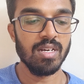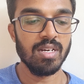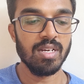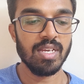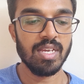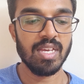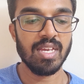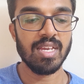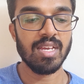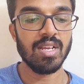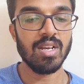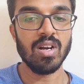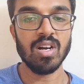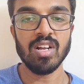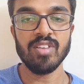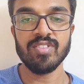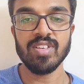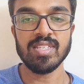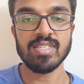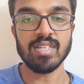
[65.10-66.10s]
hey, a lot
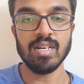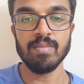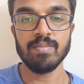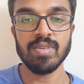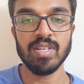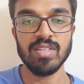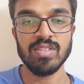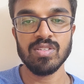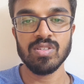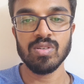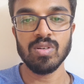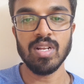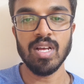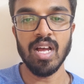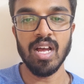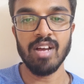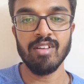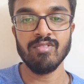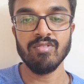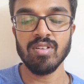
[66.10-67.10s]
of these companies should
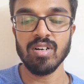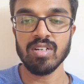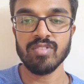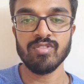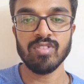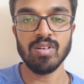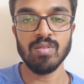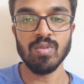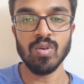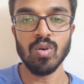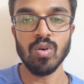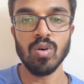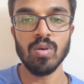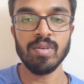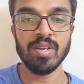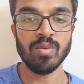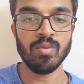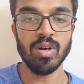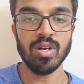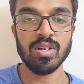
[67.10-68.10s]
have work from home
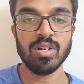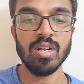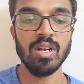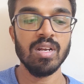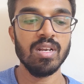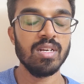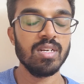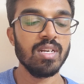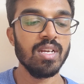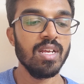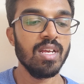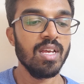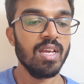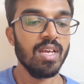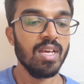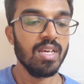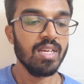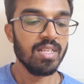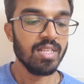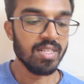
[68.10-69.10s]
and whatnot.
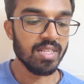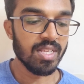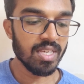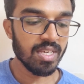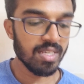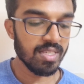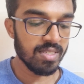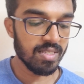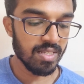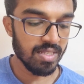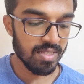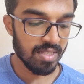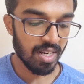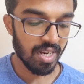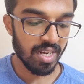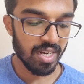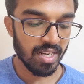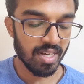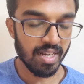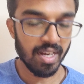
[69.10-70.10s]
The thing is this,
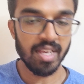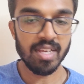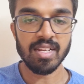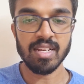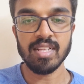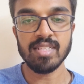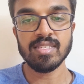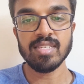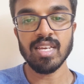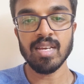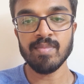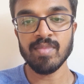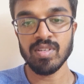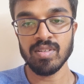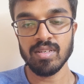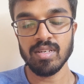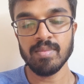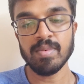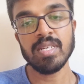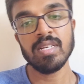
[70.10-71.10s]
right? Like, let's say I'm
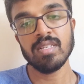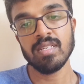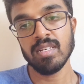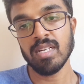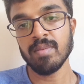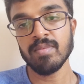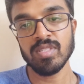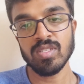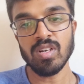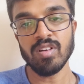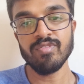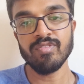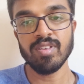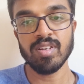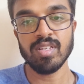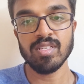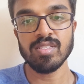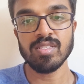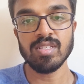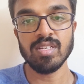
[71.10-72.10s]
a
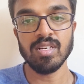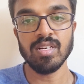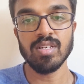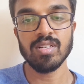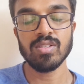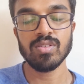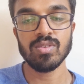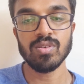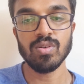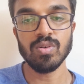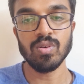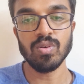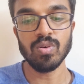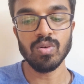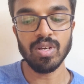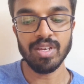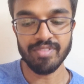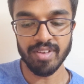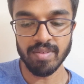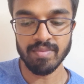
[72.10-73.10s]
software engineer,
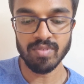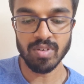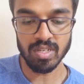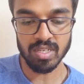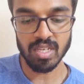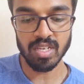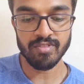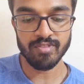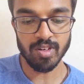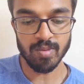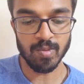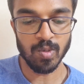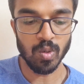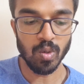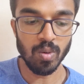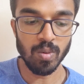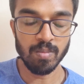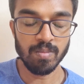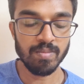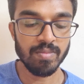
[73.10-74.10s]
so if I'm working from
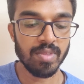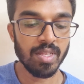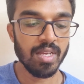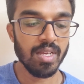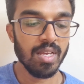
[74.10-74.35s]
home,